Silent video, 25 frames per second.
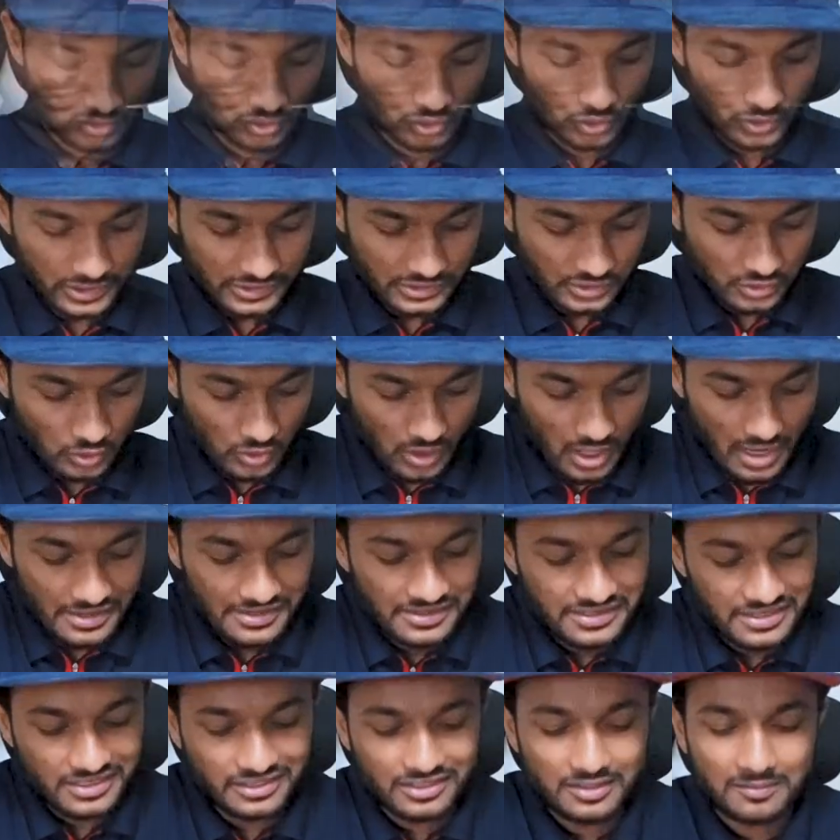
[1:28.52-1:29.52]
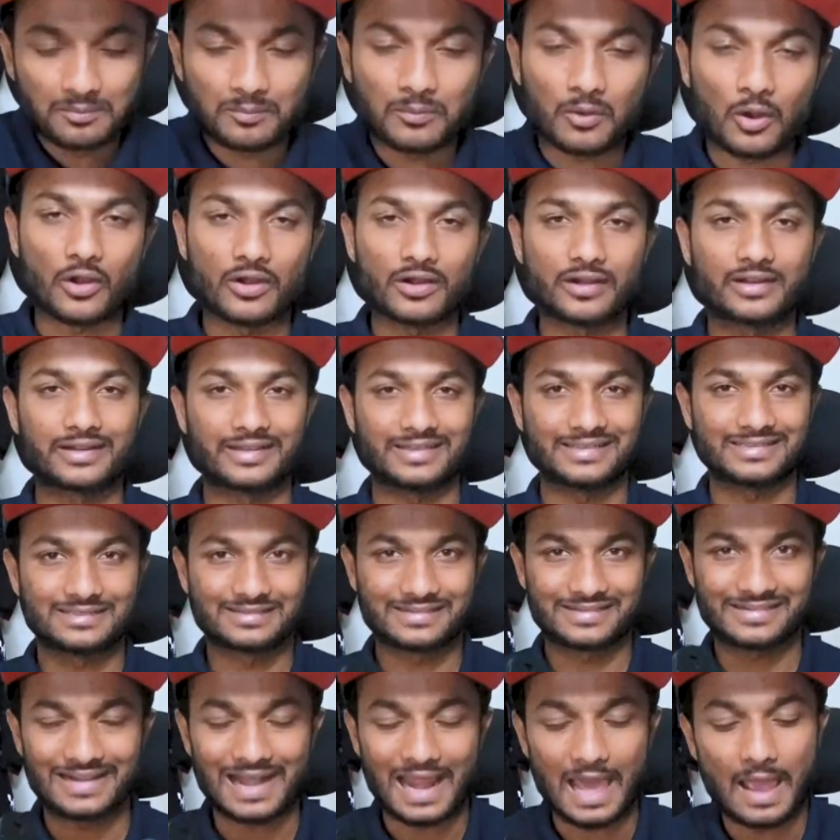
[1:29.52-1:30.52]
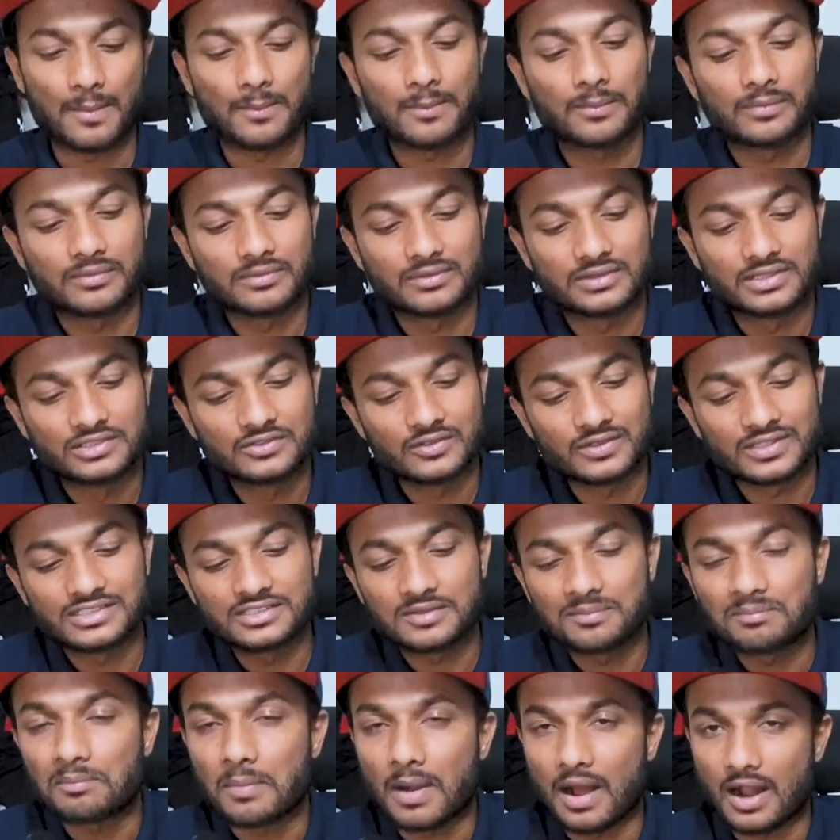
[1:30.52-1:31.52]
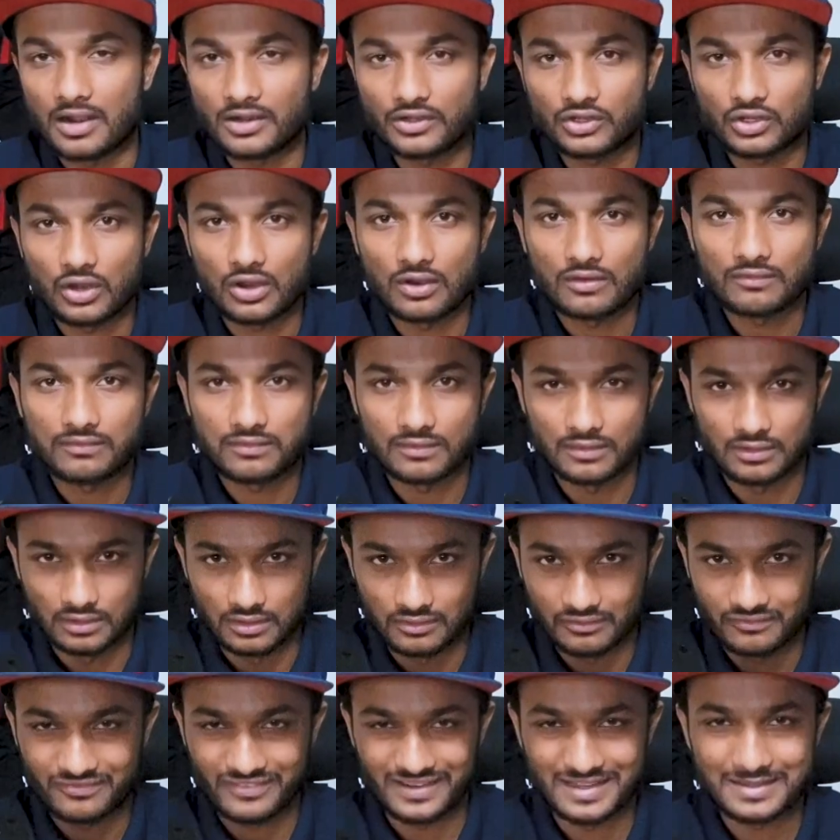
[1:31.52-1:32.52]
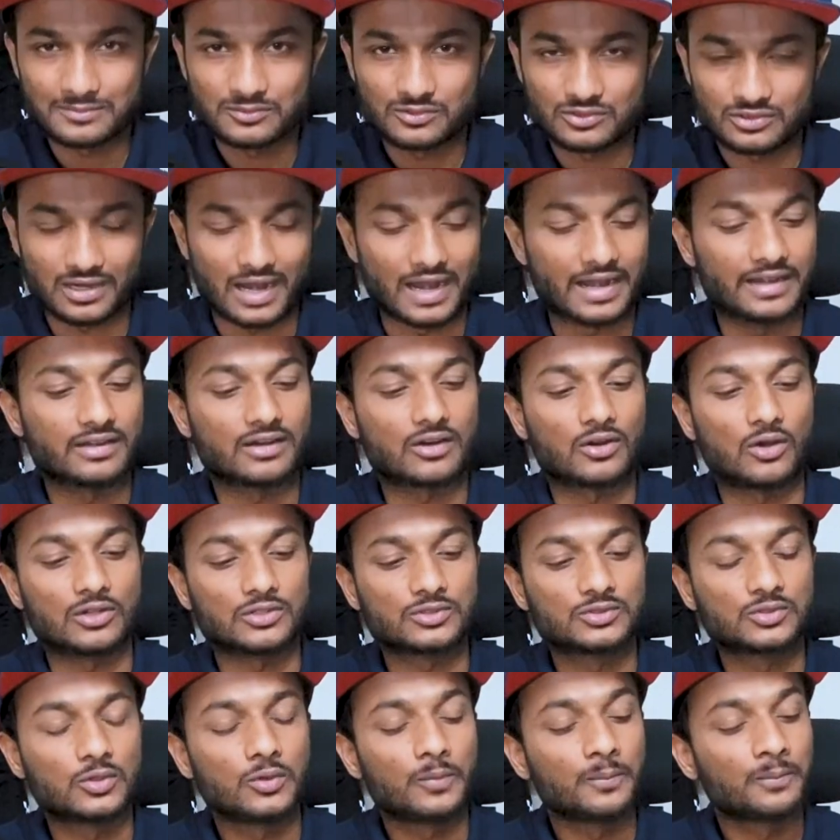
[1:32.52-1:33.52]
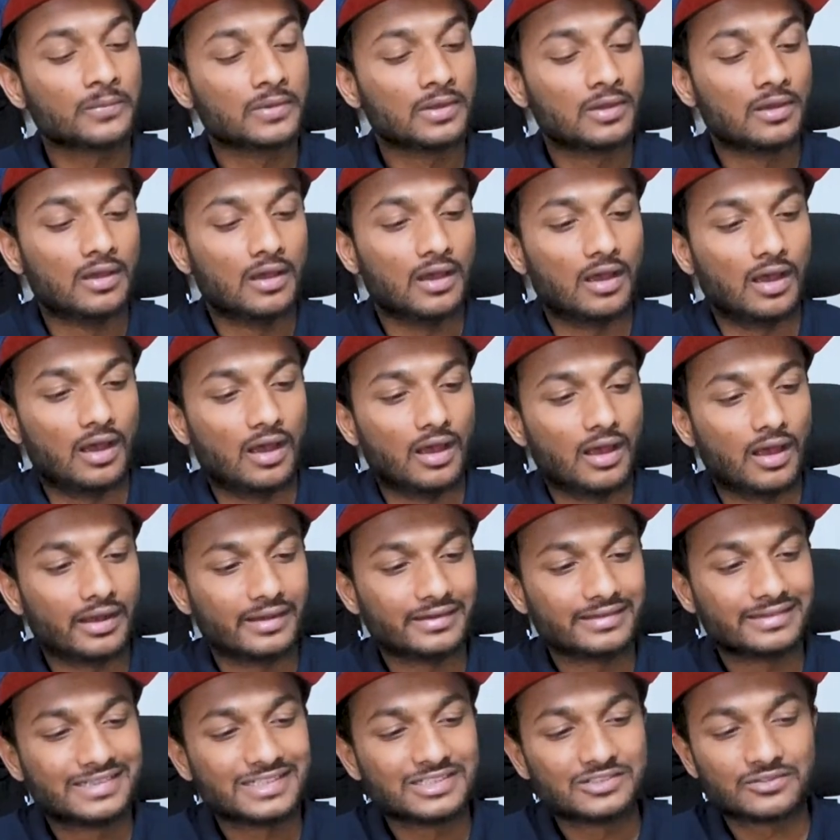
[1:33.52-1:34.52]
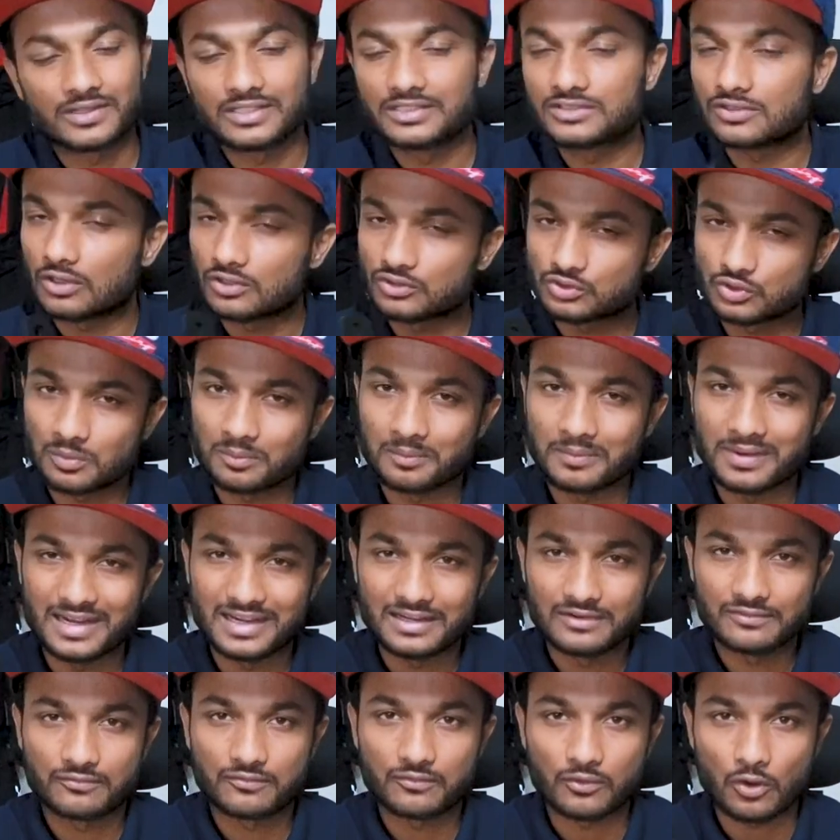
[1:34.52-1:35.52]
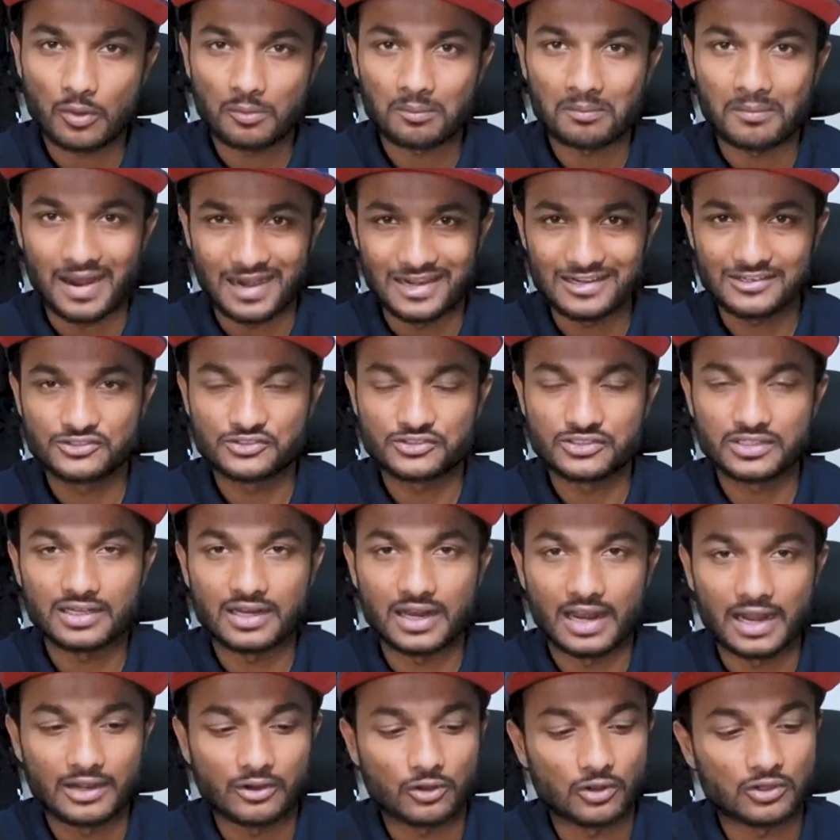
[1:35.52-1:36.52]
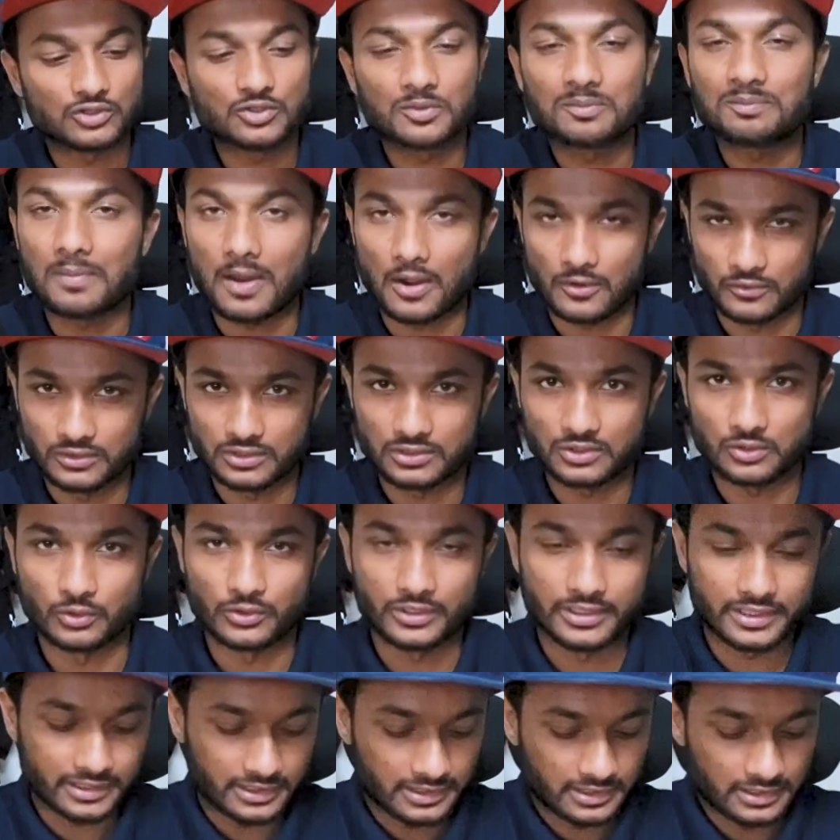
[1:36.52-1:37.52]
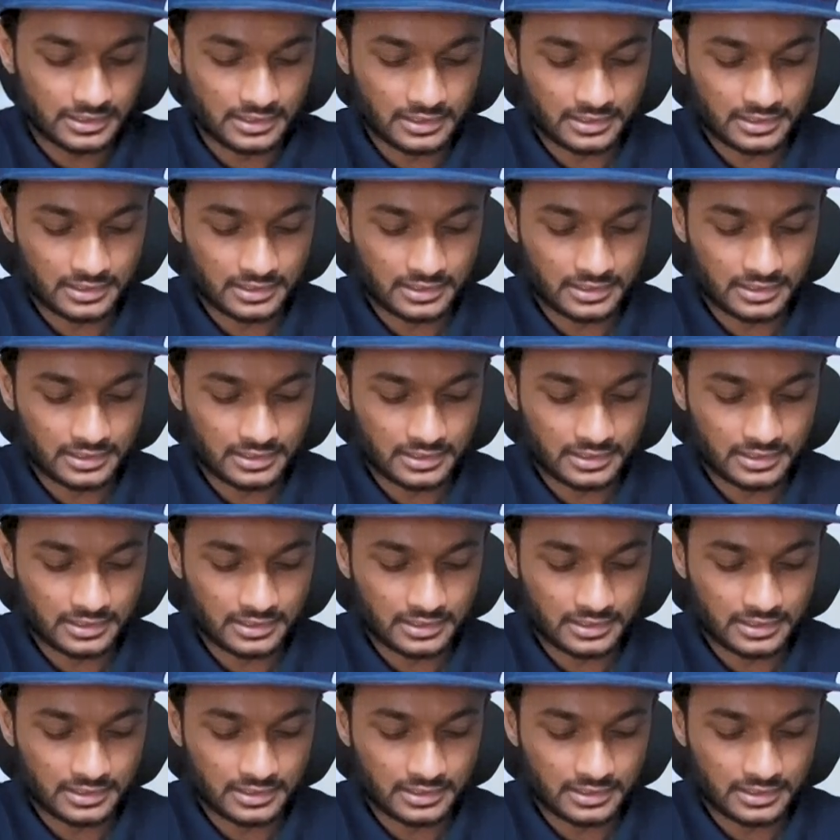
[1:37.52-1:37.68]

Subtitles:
So another product is clamp. This one is a part of frame slider also. And this one is also made from mild steel and also powder coated.